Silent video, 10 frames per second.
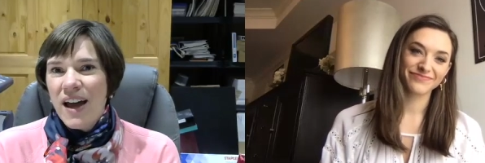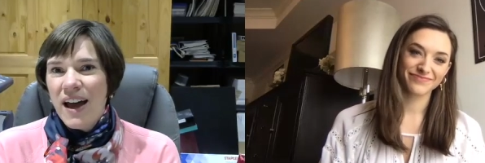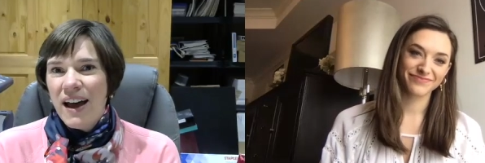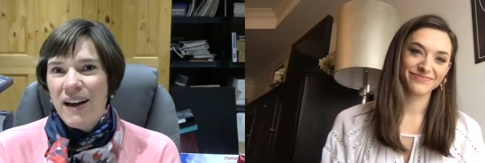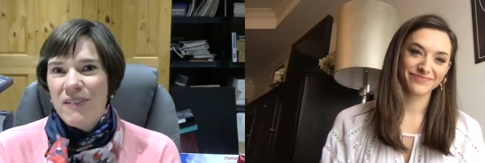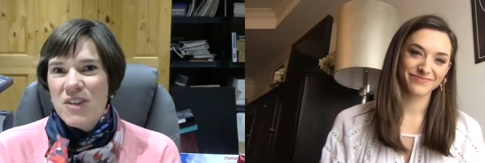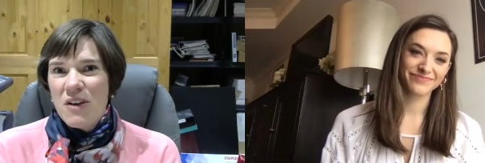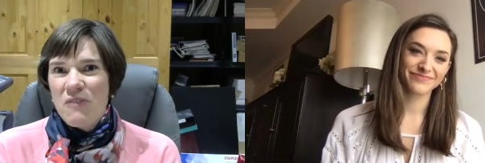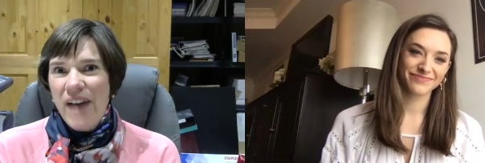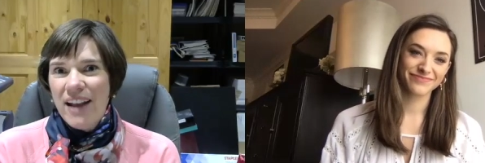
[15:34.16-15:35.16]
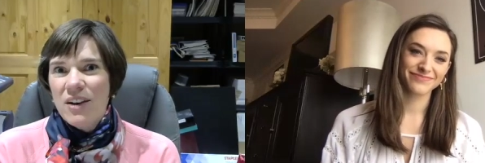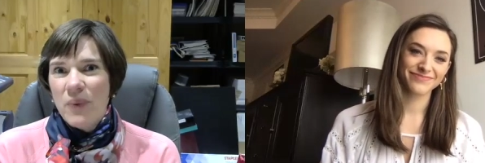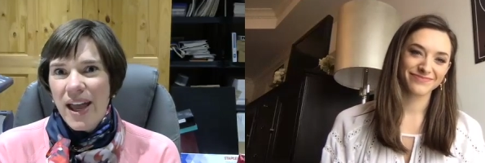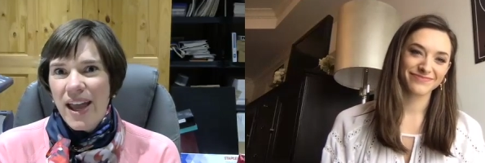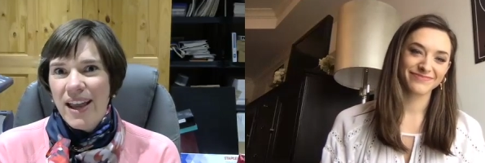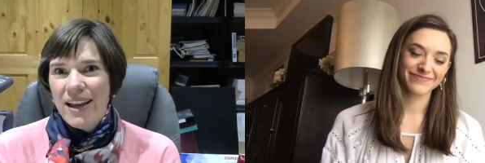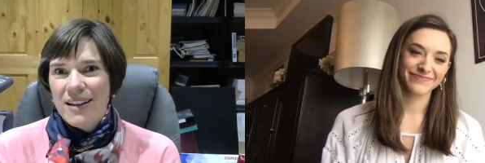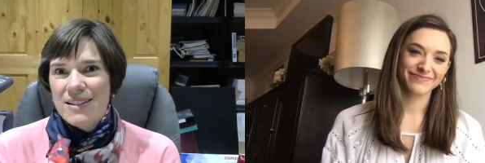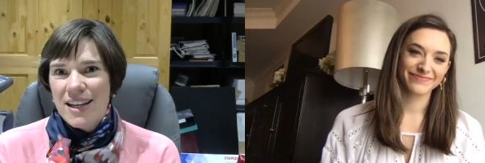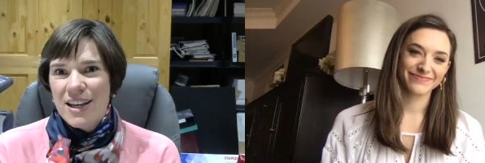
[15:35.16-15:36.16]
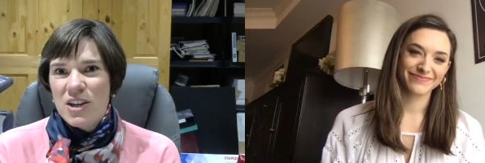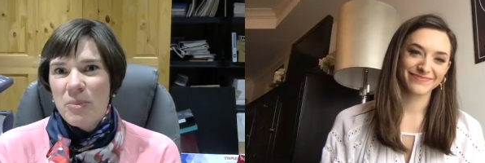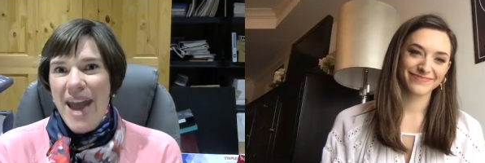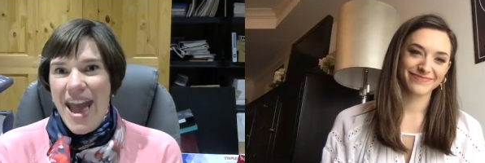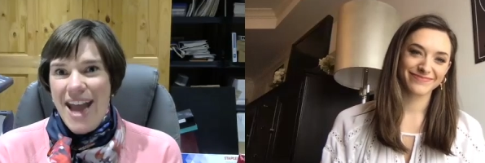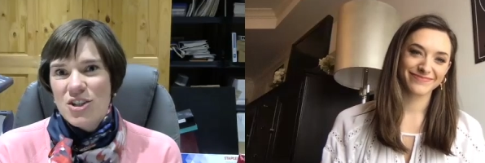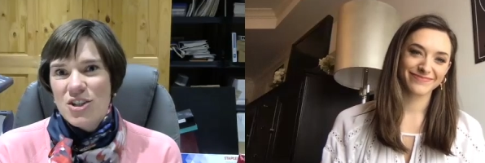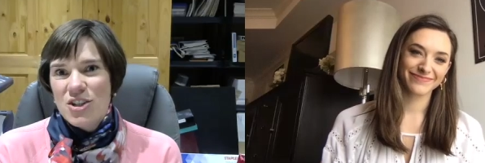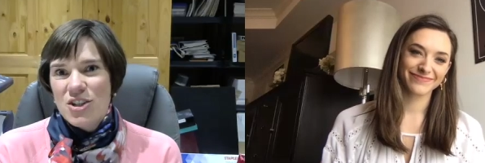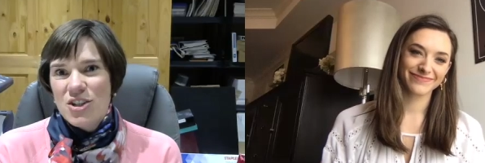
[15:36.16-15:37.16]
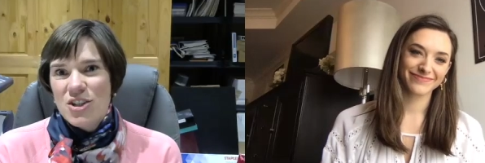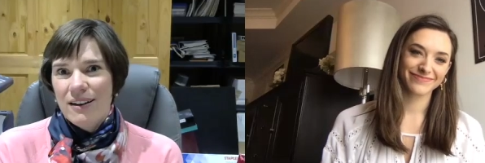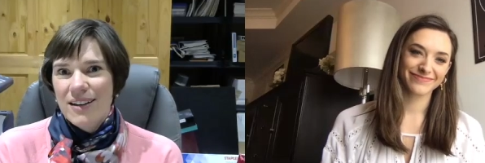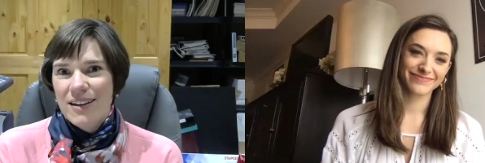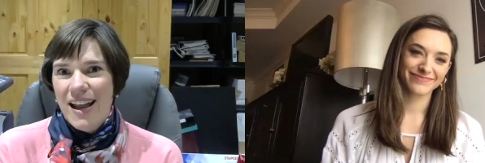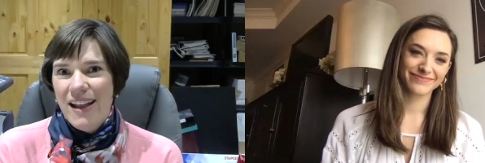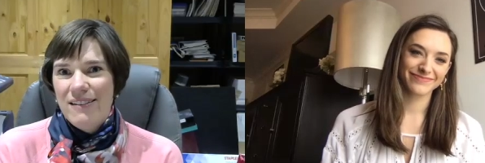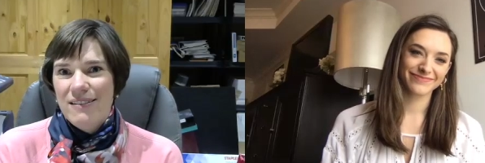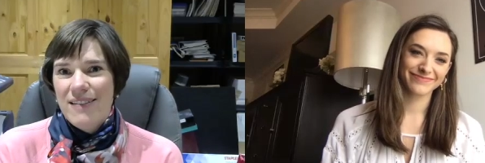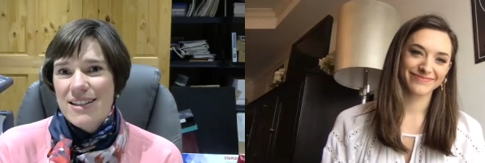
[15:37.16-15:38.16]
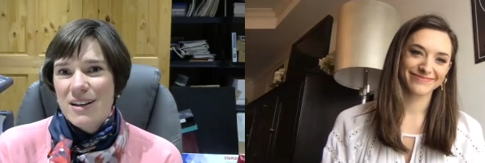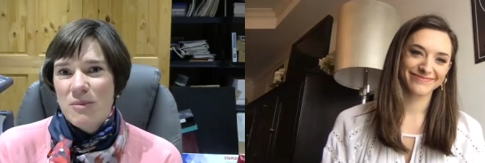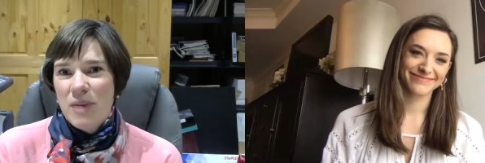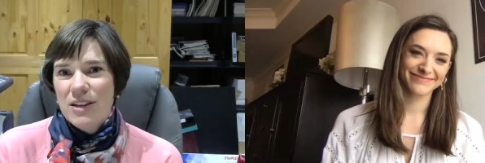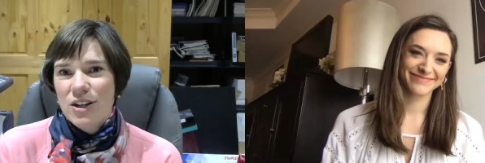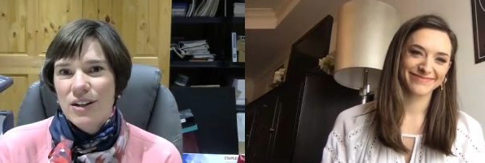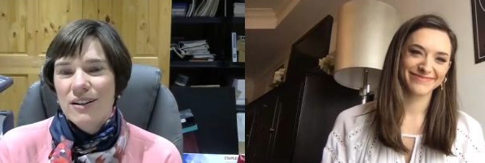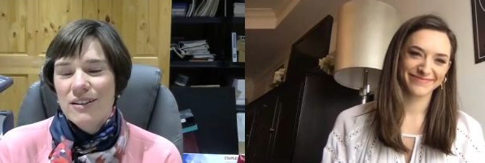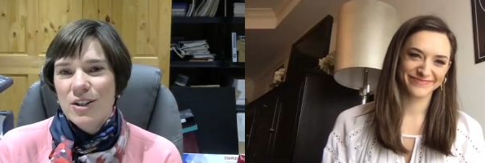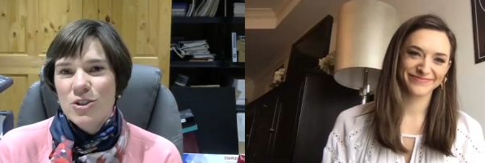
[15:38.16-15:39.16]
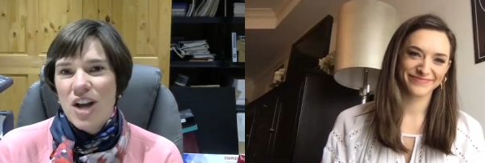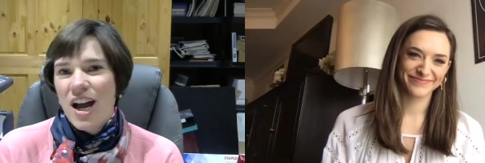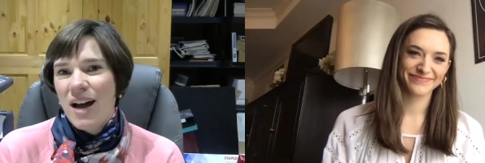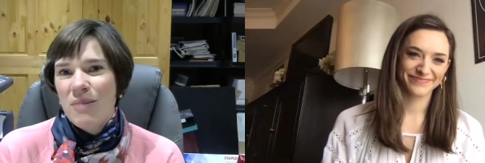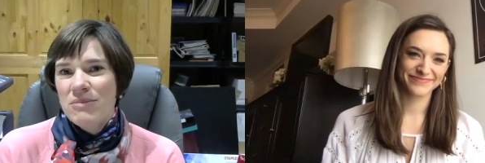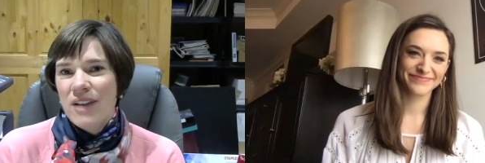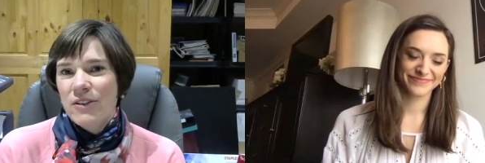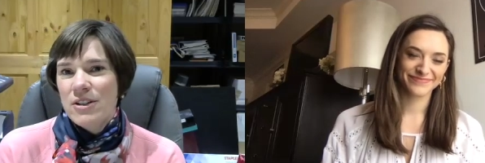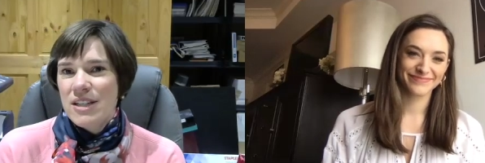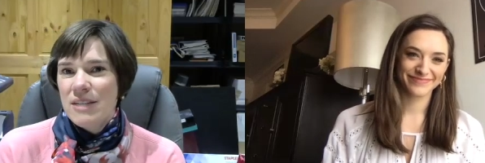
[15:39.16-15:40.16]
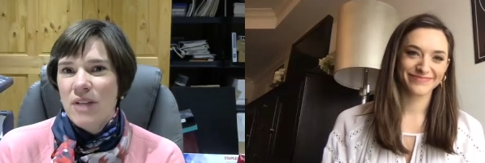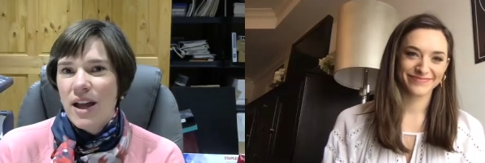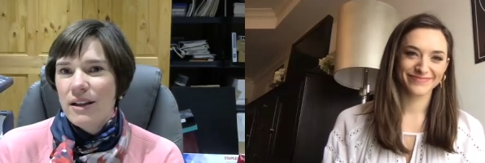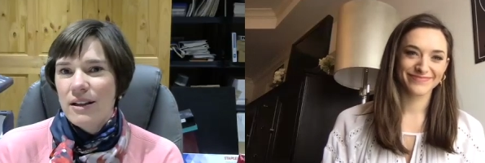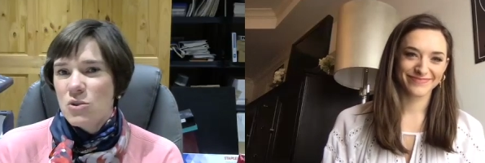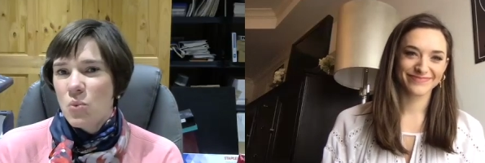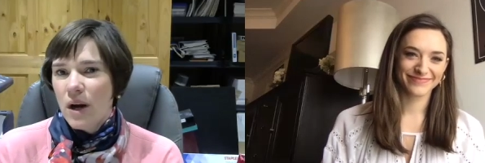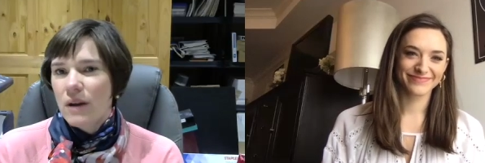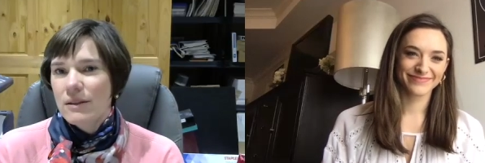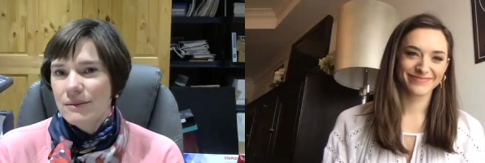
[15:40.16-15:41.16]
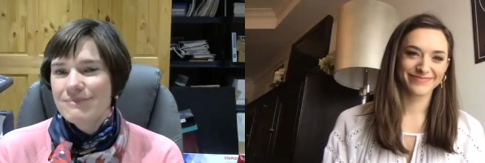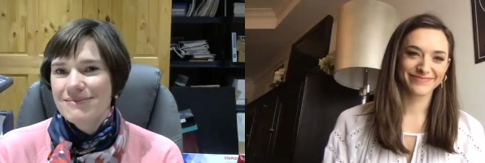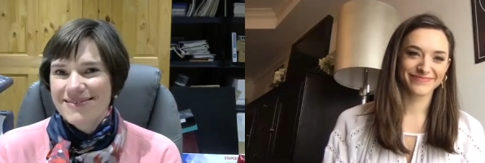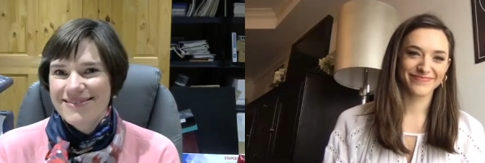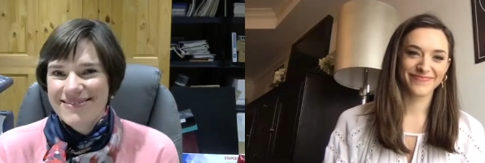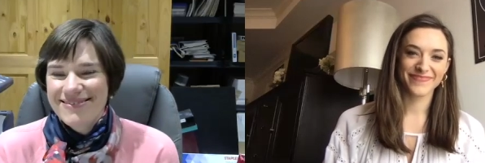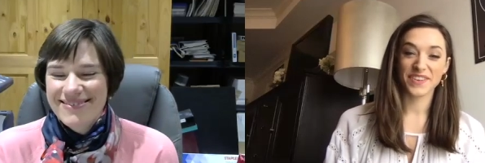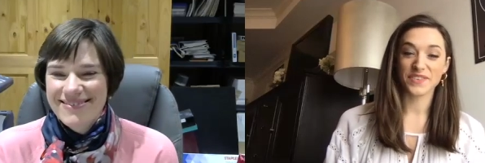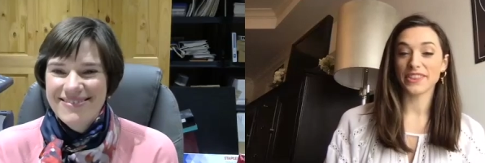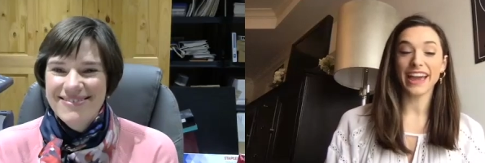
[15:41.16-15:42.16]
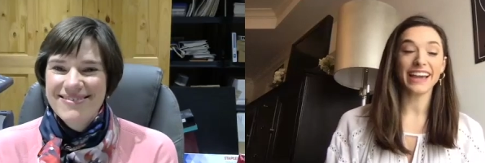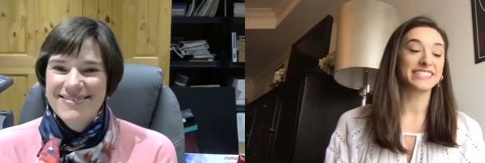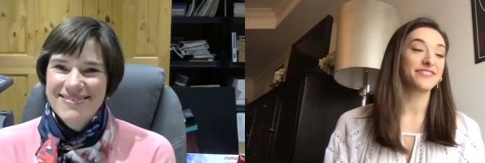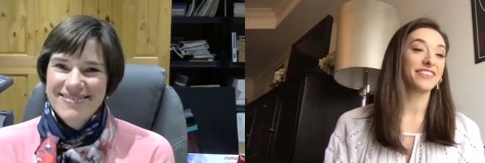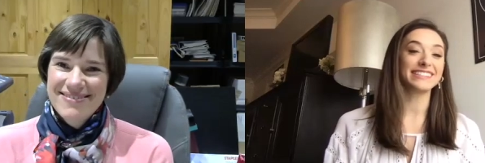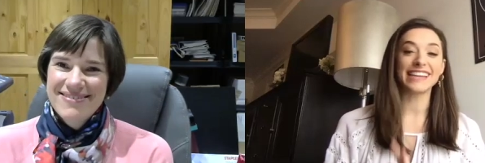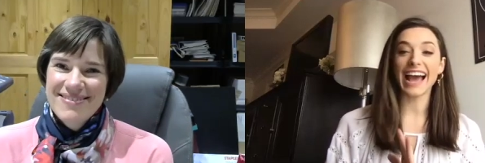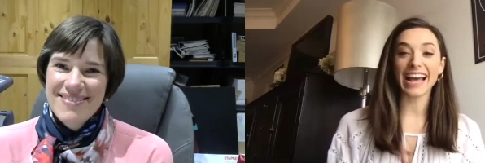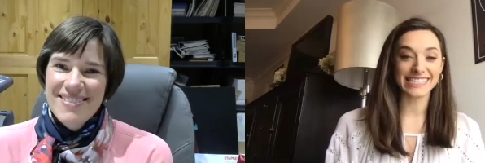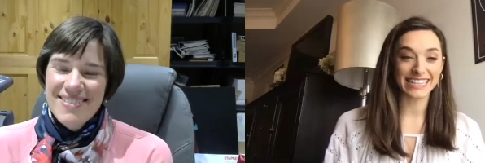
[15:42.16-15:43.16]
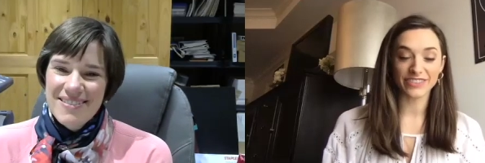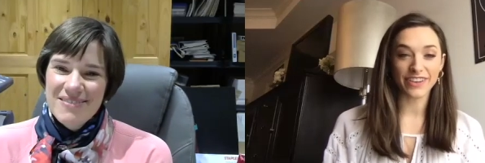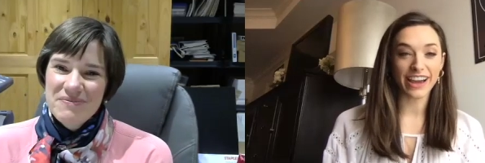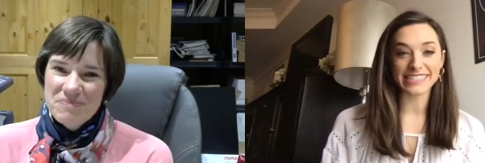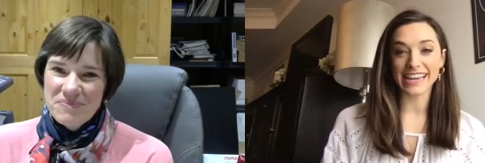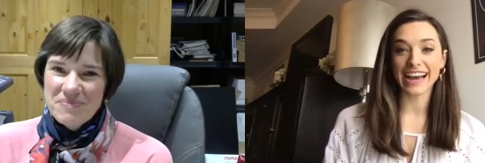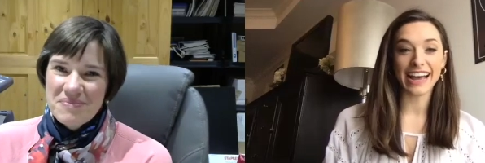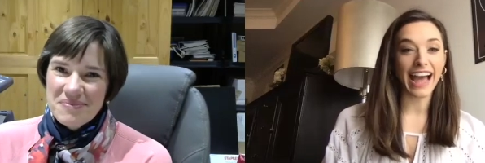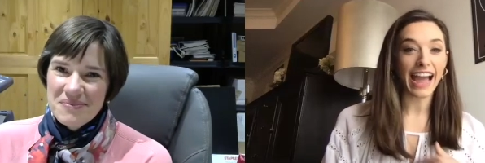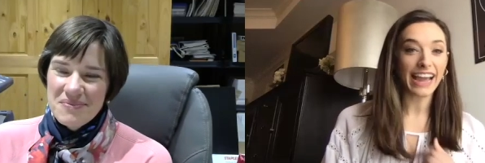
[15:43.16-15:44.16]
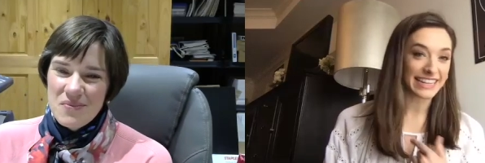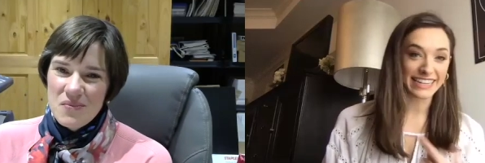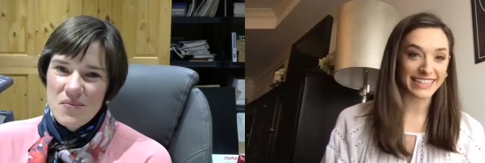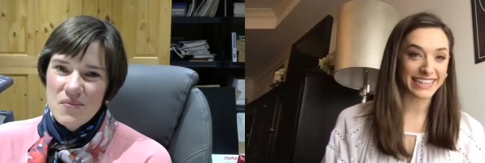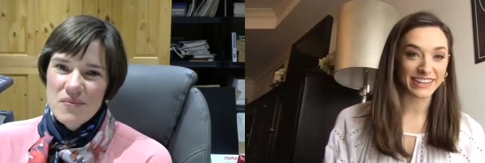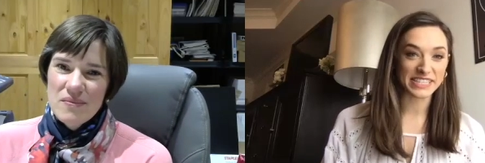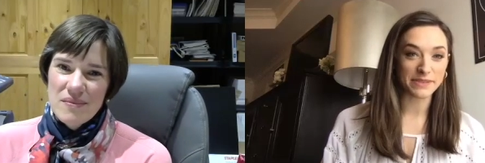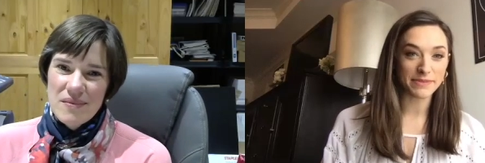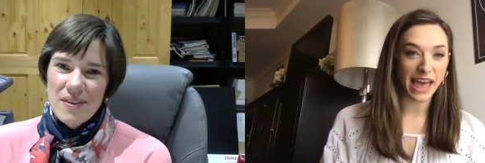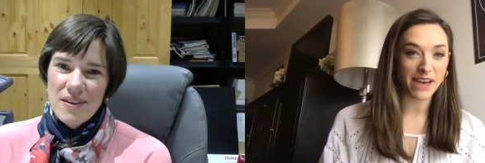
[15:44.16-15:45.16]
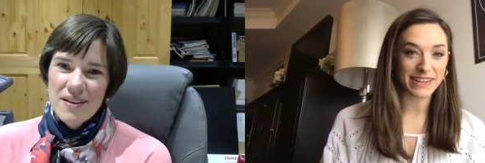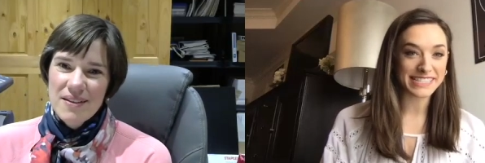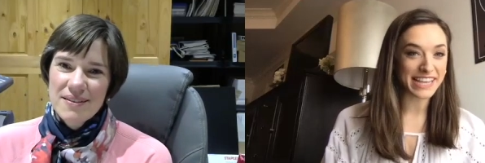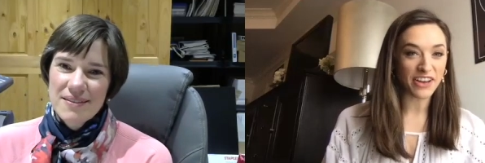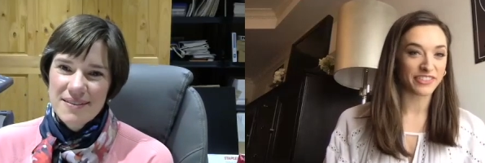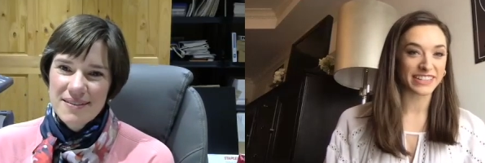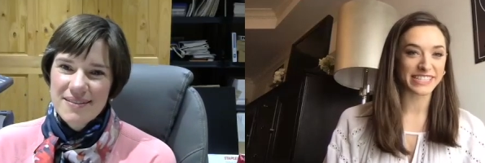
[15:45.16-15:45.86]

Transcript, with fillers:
Speaker 1: uh, you'll find a way to get your passion in there and that's going to make your your job never seem
Speaker 2: like it's work well, that is fantastic advice. Uh, I needed to hear some of that myself as